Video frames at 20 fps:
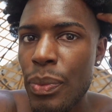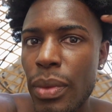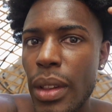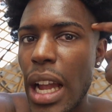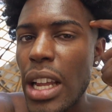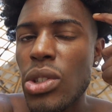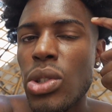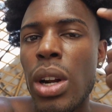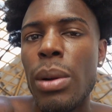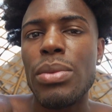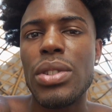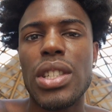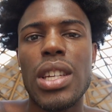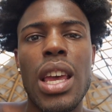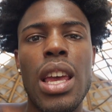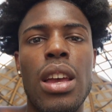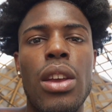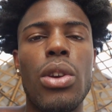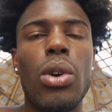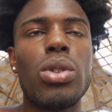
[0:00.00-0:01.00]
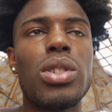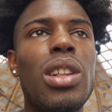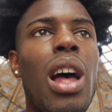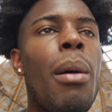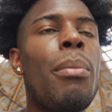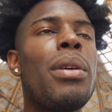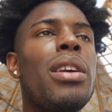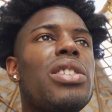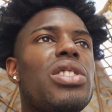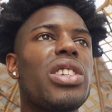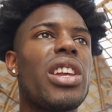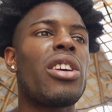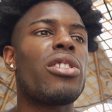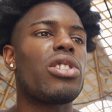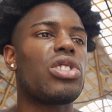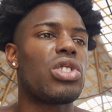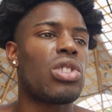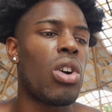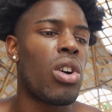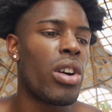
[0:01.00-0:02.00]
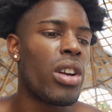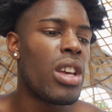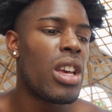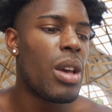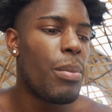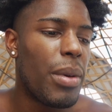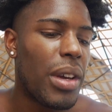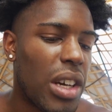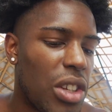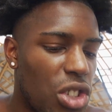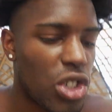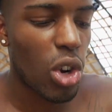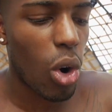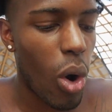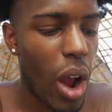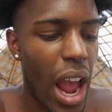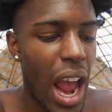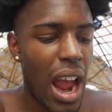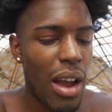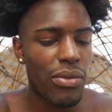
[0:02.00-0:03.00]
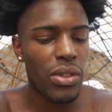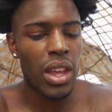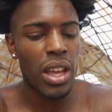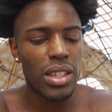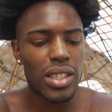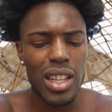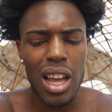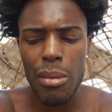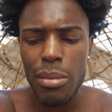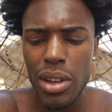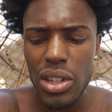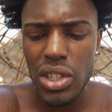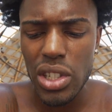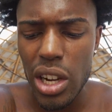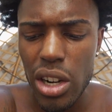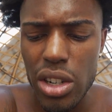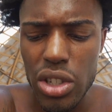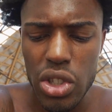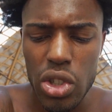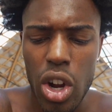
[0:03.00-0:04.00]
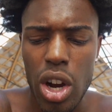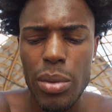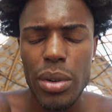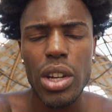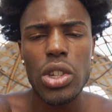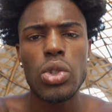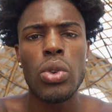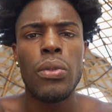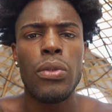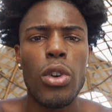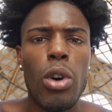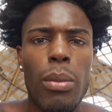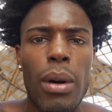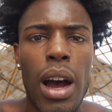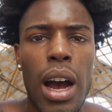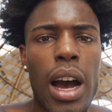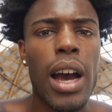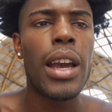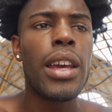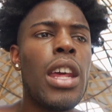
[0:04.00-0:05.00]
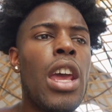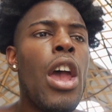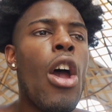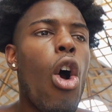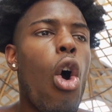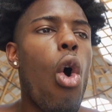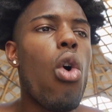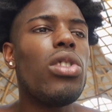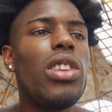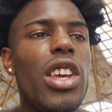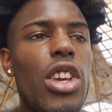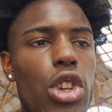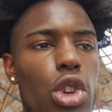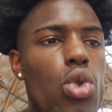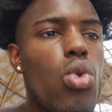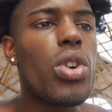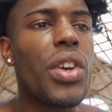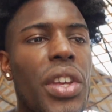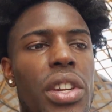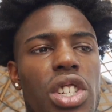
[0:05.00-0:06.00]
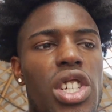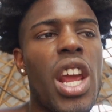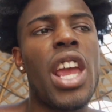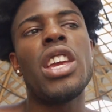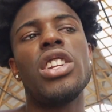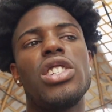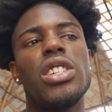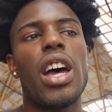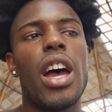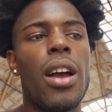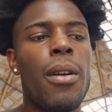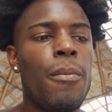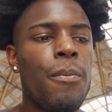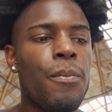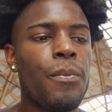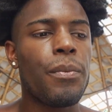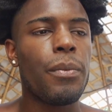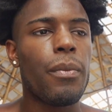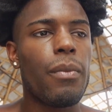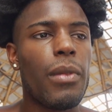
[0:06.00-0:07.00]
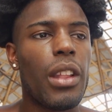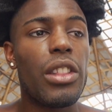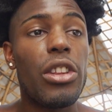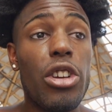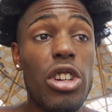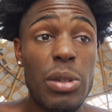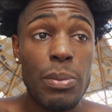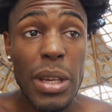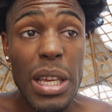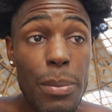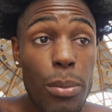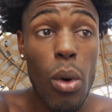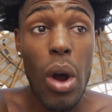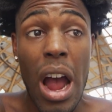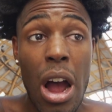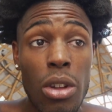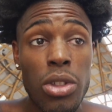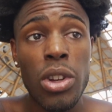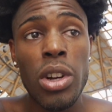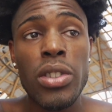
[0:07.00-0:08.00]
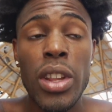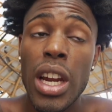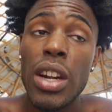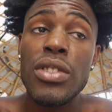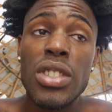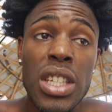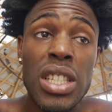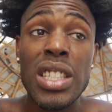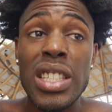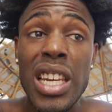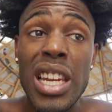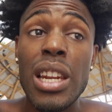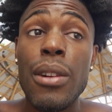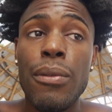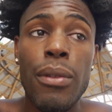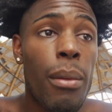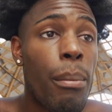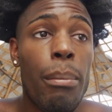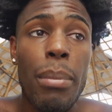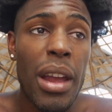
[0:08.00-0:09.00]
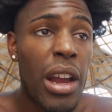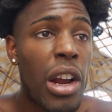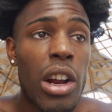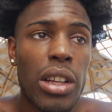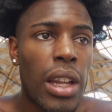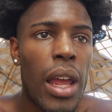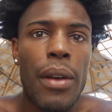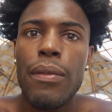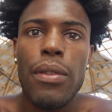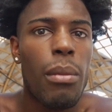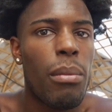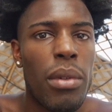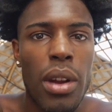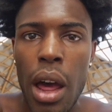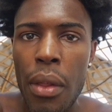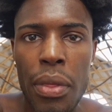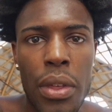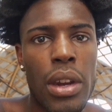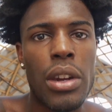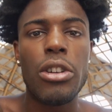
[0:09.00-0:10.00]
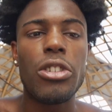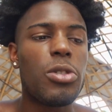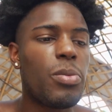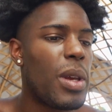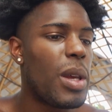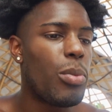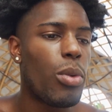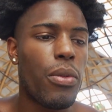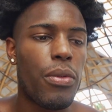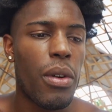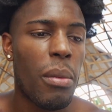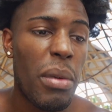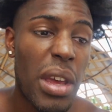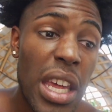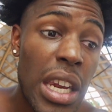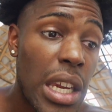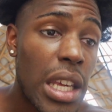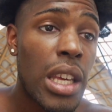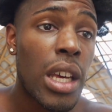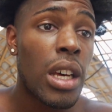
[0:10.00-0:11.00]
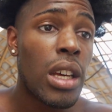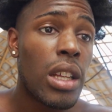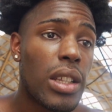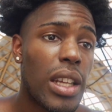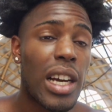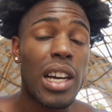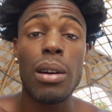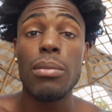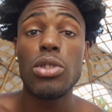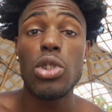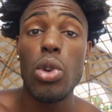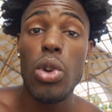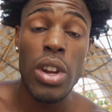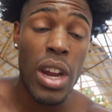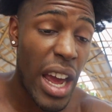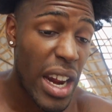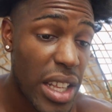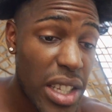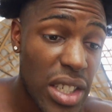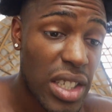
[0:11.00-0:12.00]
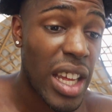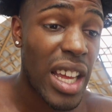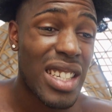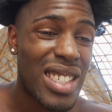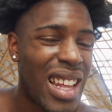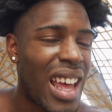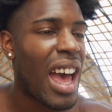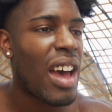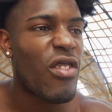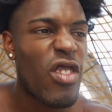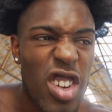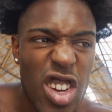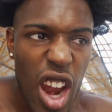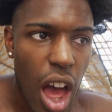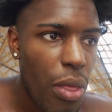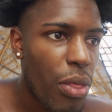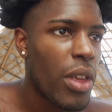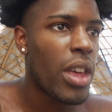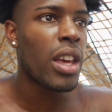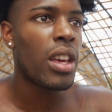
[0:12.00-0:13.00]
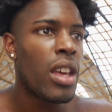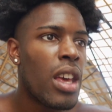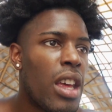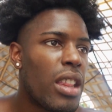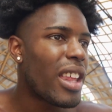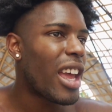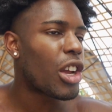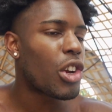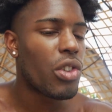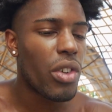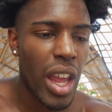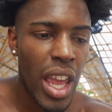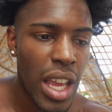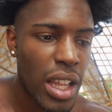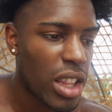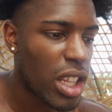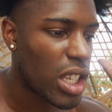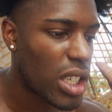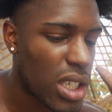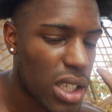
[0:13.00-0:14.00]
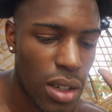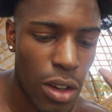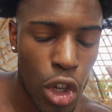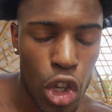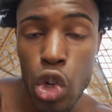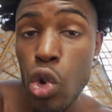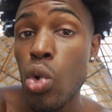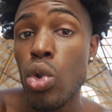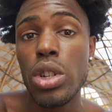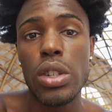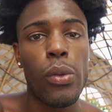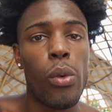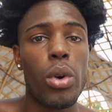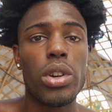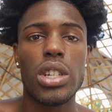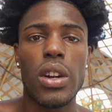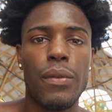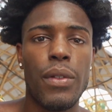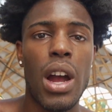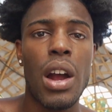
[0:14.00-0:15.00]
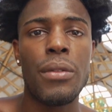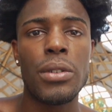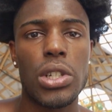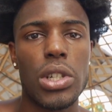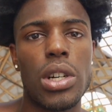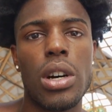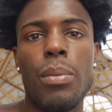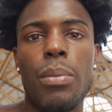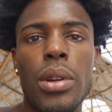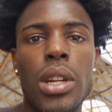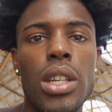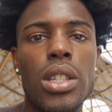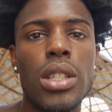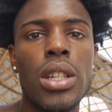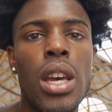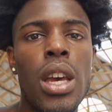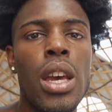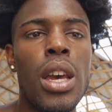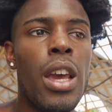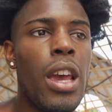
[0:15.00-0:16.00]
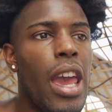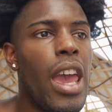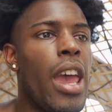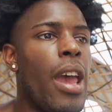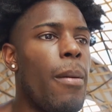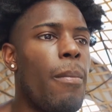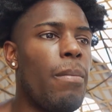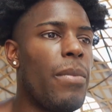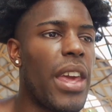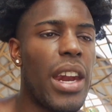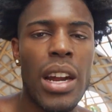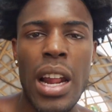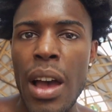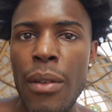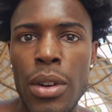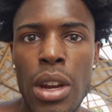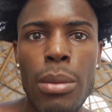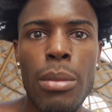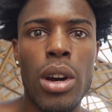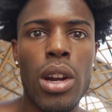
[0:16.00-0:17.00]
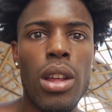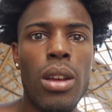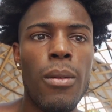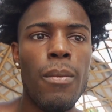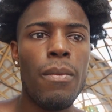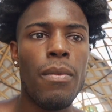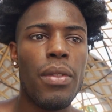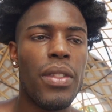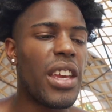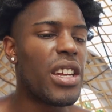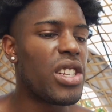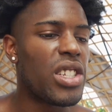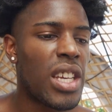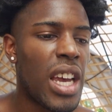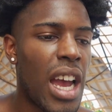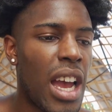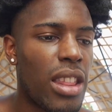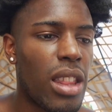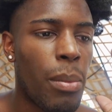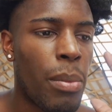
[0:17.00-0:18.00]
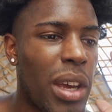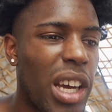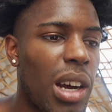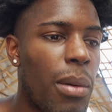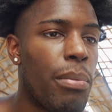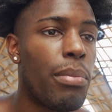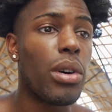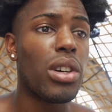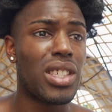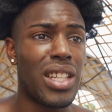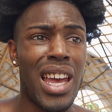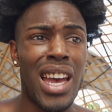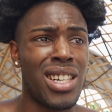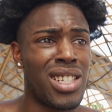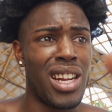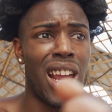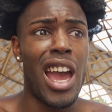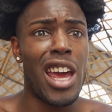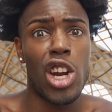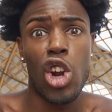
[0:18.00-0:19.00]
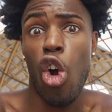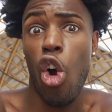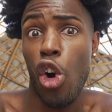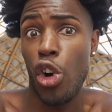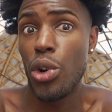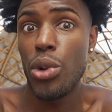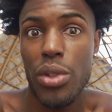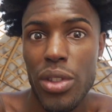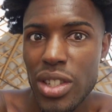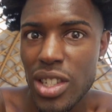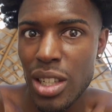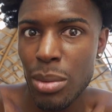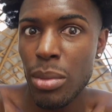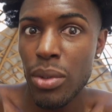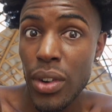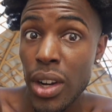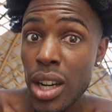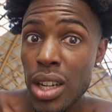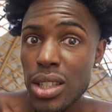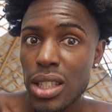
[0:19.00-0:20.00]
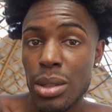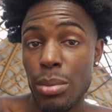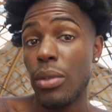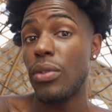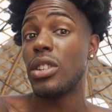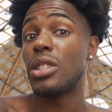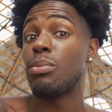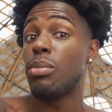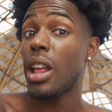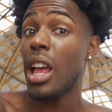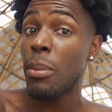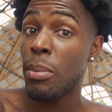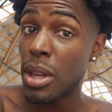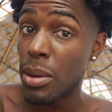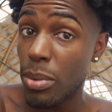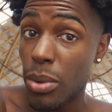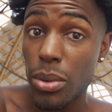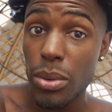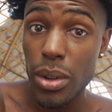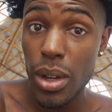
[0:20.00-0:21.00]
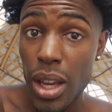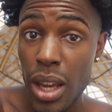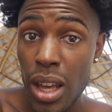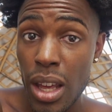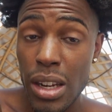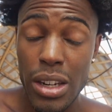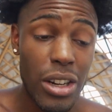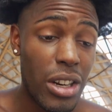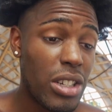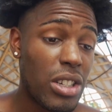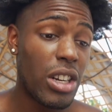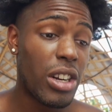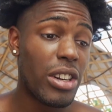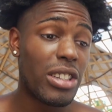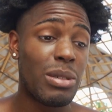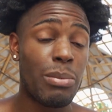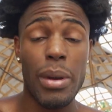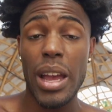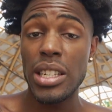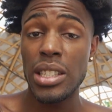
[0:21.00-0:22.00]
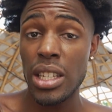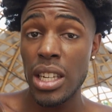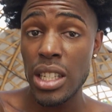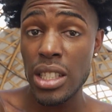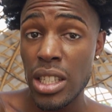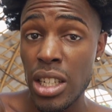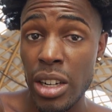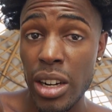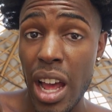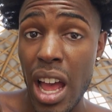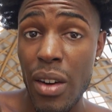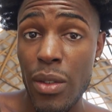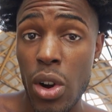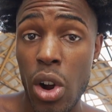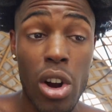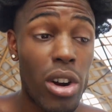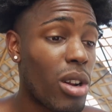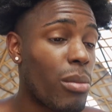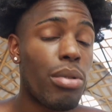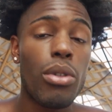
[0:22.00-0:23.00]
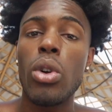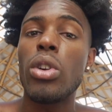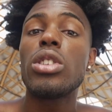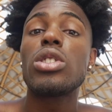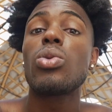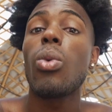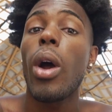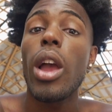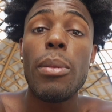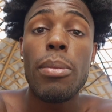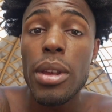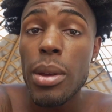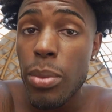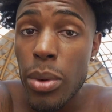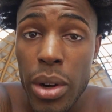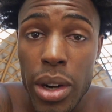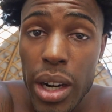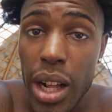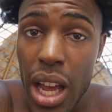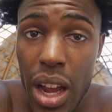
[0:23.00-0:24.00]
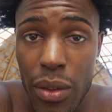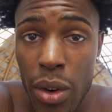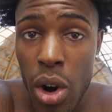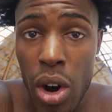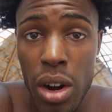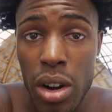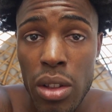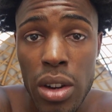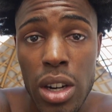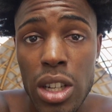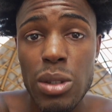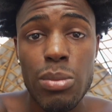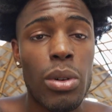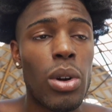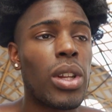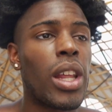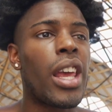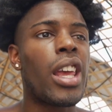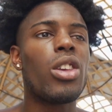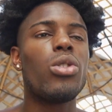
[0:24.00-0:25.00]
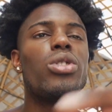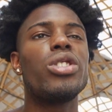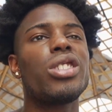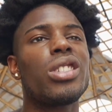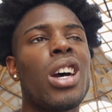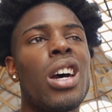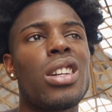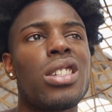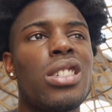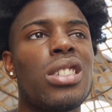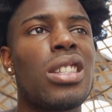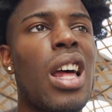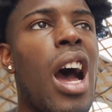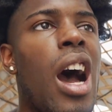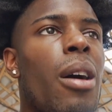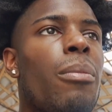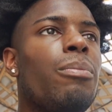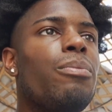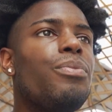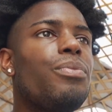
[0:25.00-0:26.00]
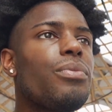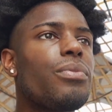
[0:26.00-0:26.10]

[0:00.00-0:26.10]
that's what I'm saying, yo. Stop being scared to start because you don't have things. Stop being scared to start because you feel behind. Only you can change that. There's people out there that have succeeded from bare, like from nothing. There's people from India that come to the United States that have nothing that create these huge Fortune 500 companies. And they didn't have any money. They just had to pick up books. They actually had it harder than some of us. Some of us black people. There, there's Mexicans here to have it harder, bro. There's white people here to have it harder than us, bro. Like, you just gotta stop